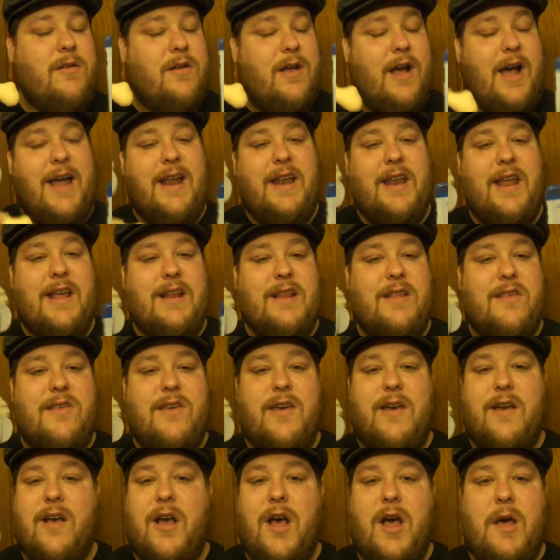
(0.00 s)
I'd like to
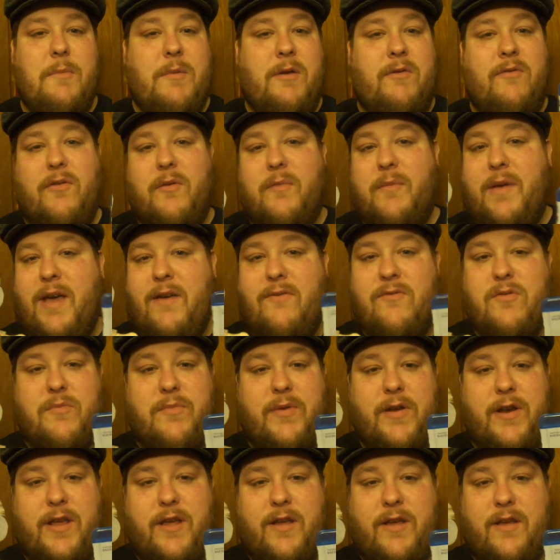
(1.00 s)
see a comment from
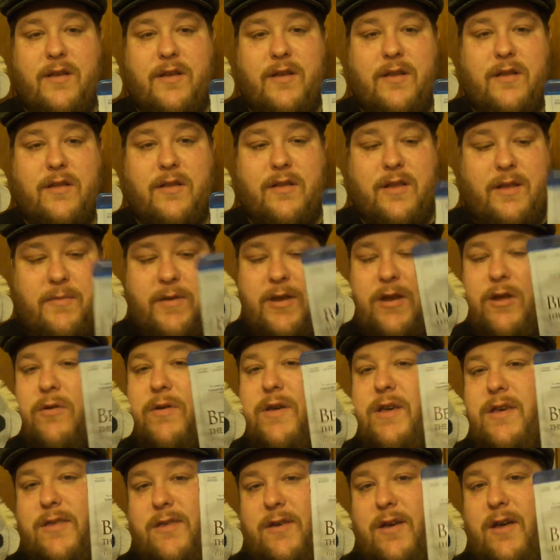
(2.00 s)
everybody. Let me know
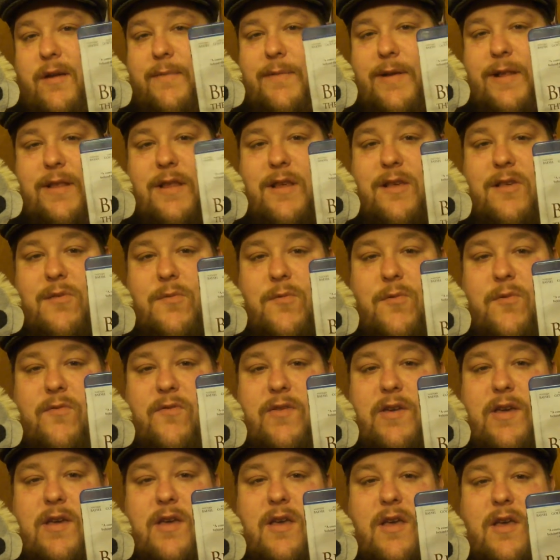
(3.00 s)
what you thought about this
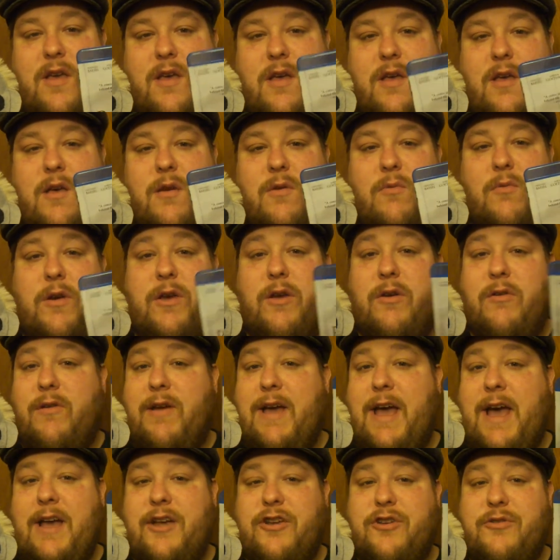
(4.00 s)
movie, what your
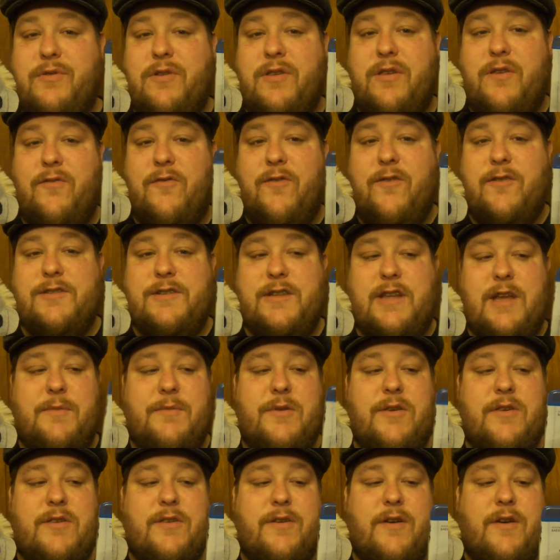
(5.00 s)
reaction was the first time
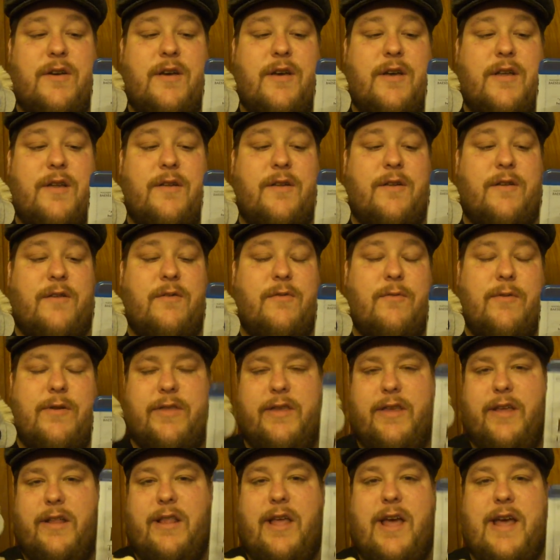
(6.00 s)
you saw it,
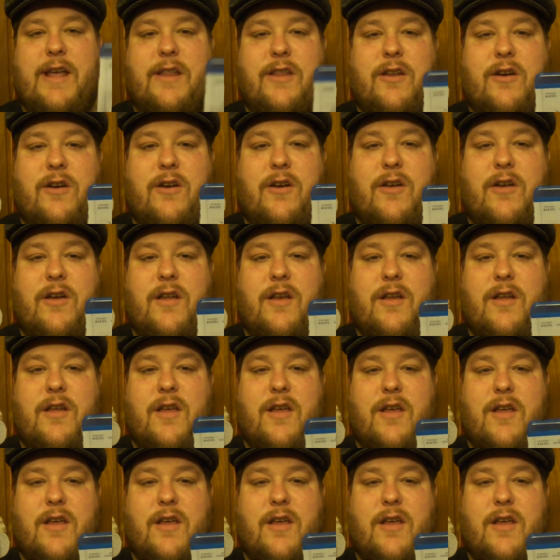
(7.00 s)
whether you liked it or not.